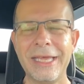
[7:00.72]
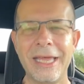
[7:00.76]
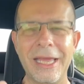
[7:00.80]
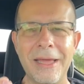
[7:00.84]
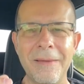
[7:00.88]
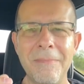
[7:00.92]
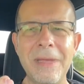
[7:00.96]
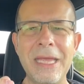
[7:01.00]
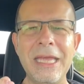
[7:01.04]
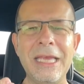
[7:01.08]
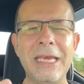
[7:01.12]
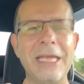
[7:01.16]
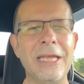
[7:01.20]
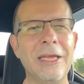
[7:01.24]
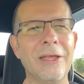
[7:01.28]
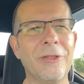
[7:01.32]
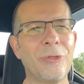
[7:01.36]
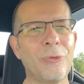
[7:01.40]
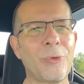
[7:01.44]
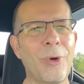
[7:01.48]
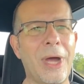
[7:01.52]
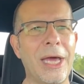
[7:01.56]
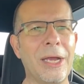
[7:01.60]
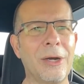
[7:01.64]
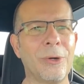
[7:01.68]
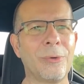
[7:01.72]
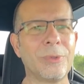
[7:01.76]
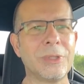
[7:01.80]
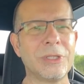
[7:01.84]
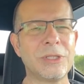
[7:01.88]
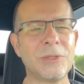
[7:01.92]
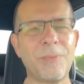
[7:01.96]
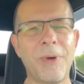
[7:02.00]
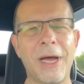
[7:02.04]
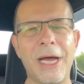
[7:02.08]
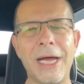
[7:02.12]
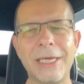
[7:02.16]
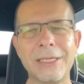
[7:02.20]
immediate throttle
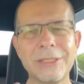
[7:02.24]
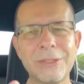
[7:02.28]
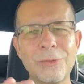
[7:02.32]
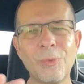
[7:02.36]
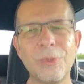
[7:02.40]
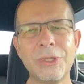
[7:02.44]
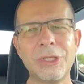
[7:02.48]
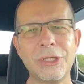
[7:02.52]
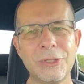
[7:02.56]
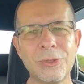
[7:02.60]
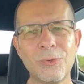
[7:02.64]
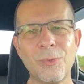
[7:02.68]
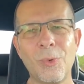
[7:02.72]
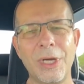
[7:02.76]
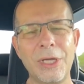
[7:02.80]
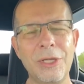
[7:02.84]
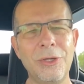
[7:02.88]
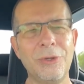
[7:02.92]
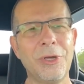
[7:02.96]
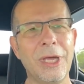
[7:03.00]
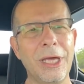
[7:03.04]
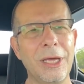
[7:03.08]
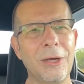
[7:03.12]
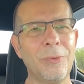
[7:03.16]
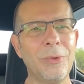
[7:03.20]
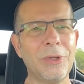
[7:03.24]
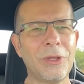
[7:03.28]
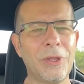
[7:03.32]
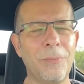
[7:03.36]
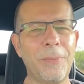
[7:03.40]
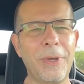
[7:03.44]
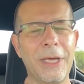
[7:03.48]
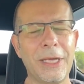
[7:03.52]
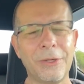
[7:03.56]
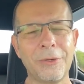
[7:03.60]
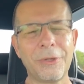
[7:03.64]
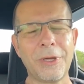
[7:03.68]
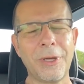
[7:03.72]
response, which is what you get with the
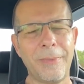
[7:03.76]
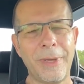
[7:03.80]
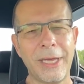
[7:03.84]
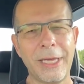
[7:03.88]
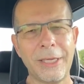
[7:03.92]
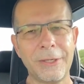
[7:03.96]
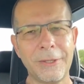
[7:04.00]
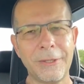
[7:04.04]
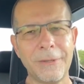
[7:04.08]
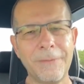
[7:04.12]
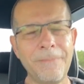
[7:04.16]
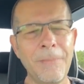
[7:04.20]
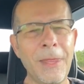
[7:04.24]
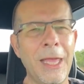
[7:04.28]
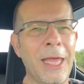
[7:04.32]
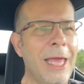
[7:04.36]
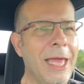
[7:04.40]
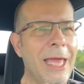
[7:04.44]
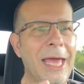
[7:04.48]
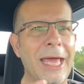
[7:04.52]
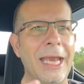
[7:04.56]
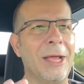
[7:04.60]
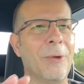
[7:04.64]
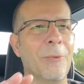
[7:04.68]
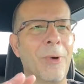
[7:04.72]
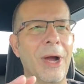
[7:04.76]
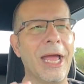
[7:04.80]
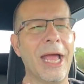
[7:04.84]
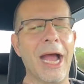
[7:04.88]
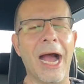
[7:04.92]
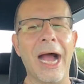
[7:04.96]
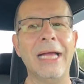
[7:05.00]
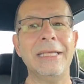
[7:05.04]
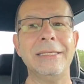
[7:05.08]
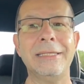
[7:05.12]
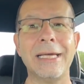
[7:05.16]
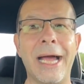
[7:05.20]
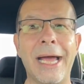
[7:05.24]
Pedal Commander. Anyway,
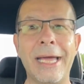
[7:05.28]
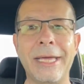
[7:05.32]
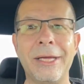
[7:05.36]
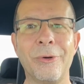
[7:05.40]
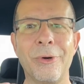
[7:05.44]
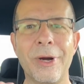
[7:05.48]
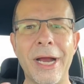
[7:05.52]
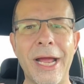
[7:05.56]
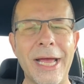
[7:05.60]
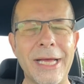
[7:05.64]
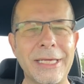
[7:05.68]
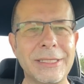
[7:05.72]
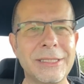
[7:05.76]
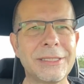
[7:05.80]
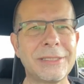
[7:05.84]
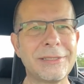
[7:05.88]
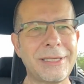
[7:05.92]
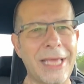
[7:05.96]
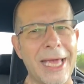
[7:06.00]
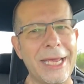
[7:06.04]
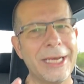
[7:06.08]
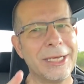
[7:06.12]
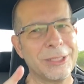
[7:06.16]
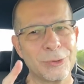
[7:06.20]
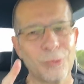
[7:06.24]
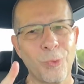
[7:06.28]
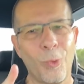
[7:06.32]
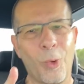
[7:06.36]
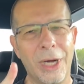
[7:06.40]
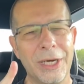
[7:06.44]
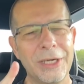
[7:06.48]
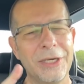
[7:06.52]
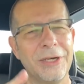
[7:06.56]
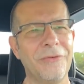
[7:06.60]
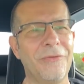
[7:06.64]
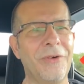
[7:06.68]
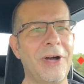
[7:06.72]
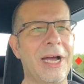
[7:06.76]
I digress. That is
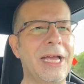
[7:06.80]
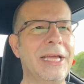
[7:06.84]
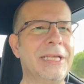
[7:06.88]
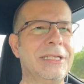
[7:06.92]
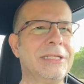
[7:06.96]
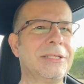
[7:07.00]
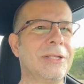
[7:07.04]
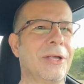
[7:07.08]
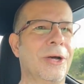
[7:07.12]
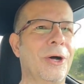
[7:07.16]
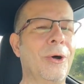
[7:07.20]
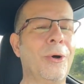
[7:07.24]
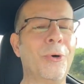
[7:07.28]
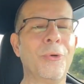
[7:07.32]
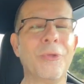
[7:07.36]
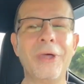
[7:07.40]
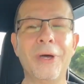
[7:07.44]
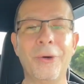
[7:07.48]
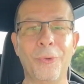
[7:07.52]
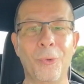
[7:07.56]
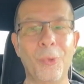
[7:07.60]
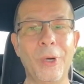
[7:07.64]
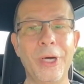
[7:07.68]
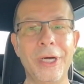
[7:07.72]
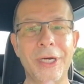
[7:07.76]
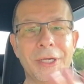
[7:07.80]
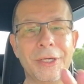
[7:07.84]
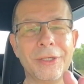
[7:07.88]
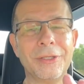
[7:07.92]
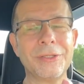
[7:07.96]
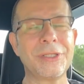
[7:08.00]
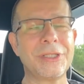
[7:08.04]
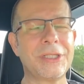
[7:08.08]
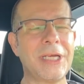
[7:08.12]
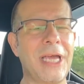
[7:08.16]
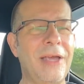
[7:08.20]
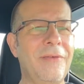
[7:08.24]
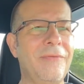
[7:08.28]
one device, though, that will
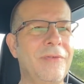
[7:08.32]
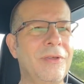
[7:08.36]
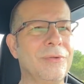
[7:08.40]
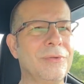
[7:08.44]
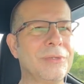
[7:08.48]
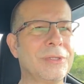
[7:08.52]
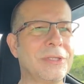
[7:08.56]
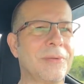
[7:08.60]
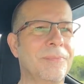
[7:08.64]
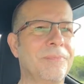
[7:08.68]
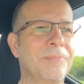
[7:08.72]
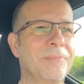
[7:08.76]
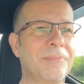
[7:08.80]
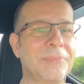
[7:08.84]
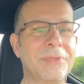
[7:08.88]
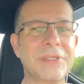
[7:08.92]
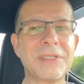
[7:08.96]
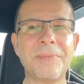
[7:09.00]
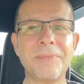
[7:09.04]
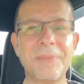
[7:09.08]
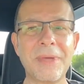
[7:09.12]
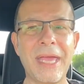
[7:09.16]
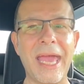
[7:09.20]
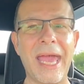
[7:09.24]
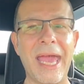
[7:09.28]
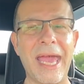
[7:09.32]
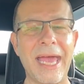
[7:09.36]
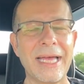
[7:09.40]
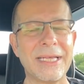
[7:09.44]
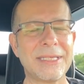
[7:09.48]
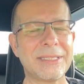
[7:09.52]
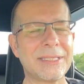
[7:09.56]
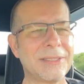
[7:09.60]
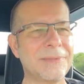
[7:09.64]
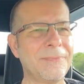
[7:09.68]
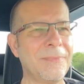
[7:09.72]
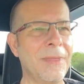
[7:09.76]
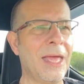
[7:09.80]
save you some, some
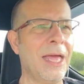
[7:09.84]
gas.